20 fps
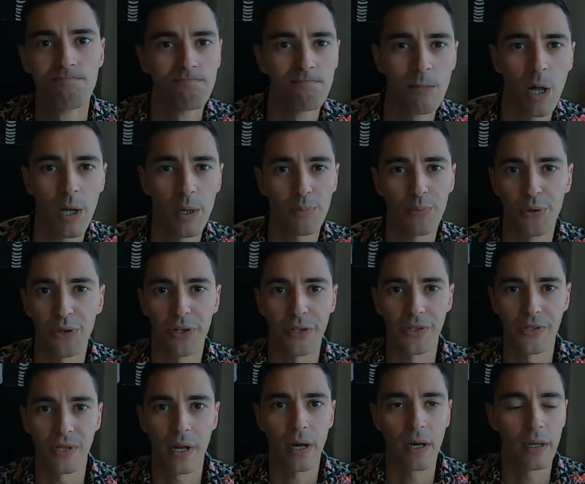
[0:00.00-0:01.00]
Not a pretty
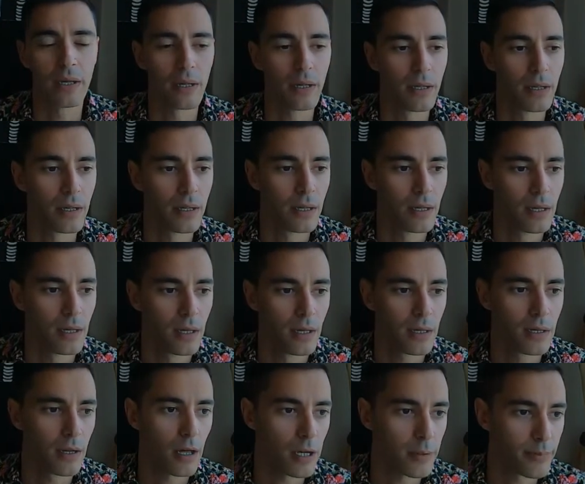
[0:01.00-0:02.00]
sight.
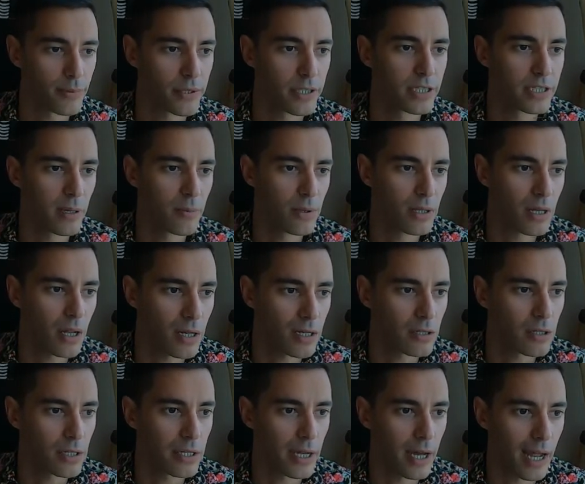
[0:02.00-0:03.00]
Not a pretty sight. But
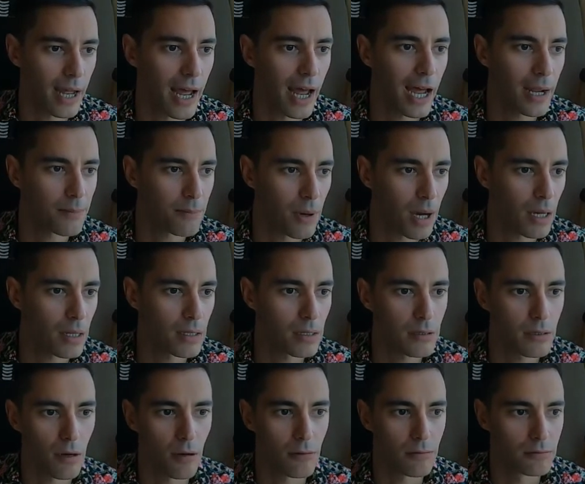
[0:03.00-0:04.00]
luckily I had my,
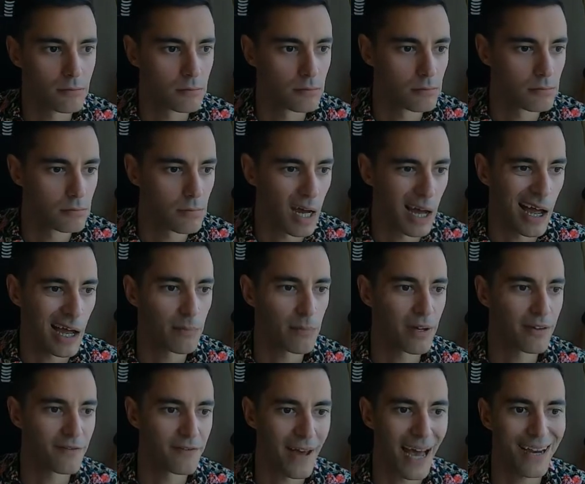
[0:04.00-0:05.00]
I had my
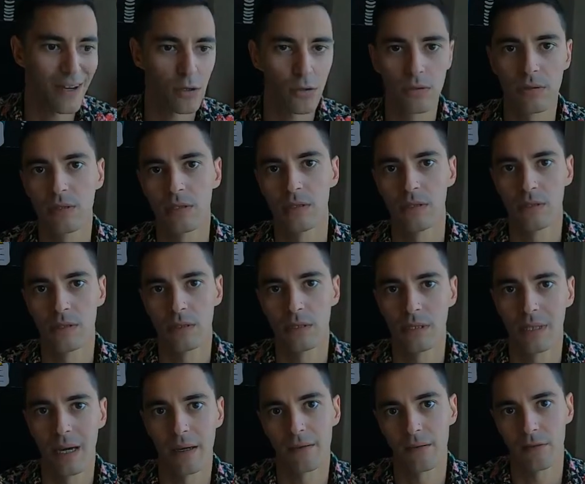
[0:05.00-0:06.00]
faculties
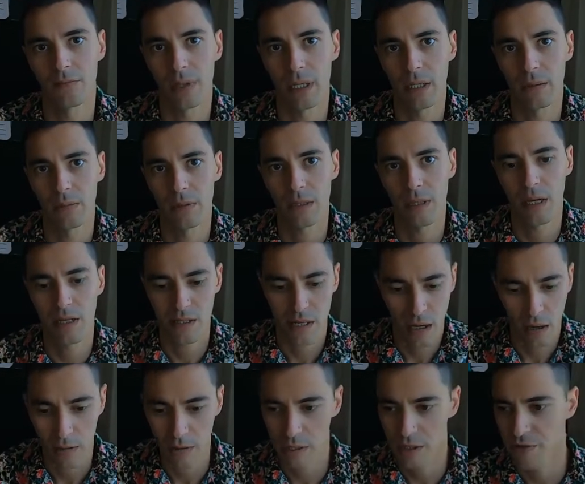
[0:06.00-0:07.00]
together, baby. That's
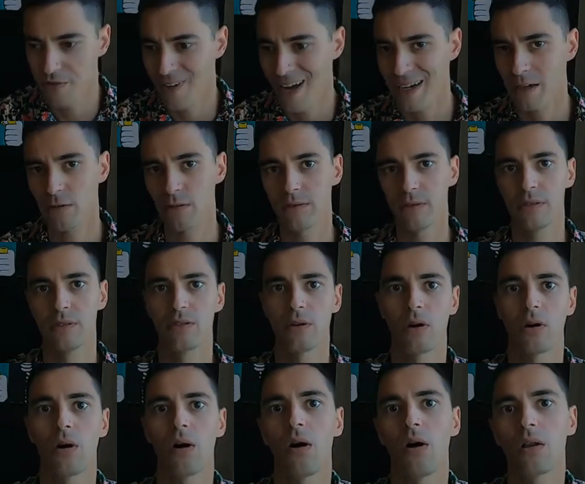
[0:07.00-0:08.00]
how it is. Faculties
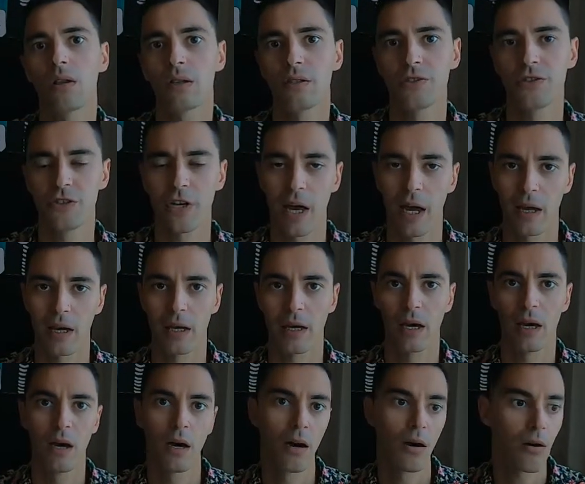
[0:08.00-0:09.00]
are all in check.
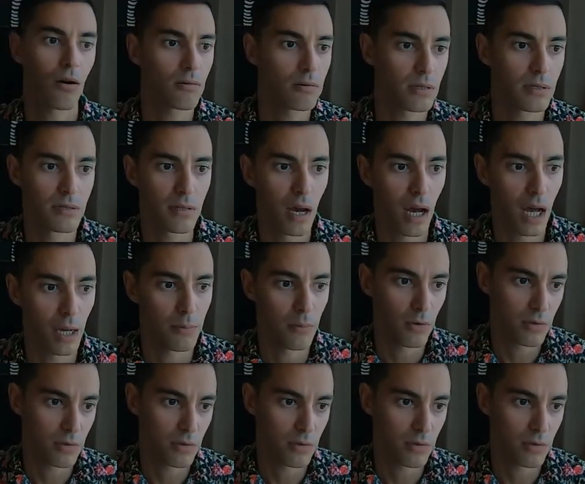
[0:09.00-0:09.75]
All the time,